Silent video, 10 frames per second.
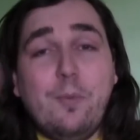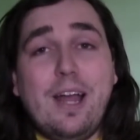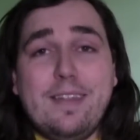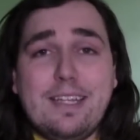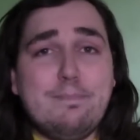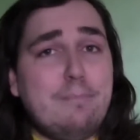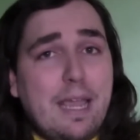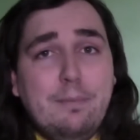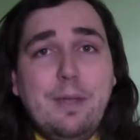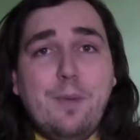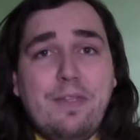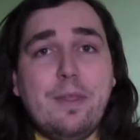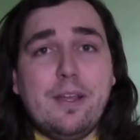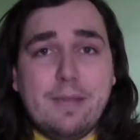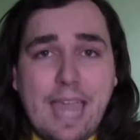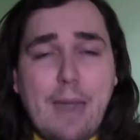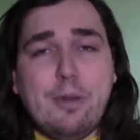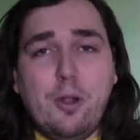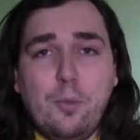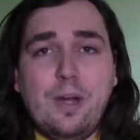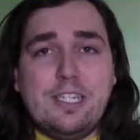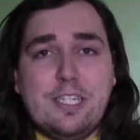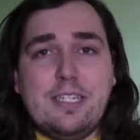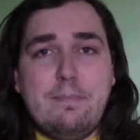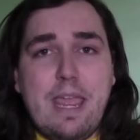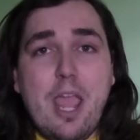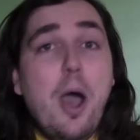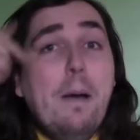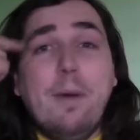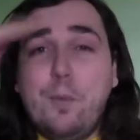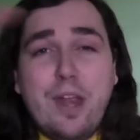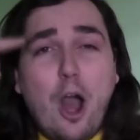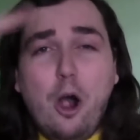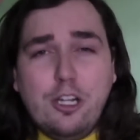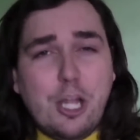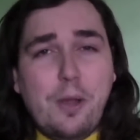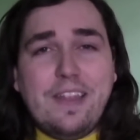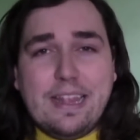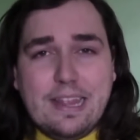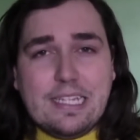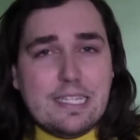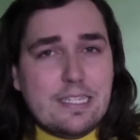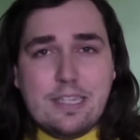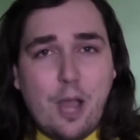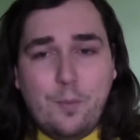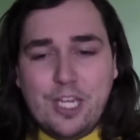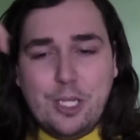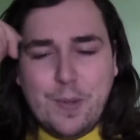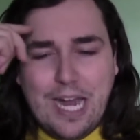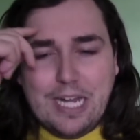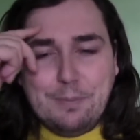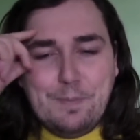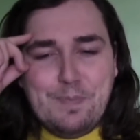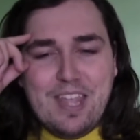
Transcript: Well, that might be what the Capitol wants you to be, but we all know that this is not what you are.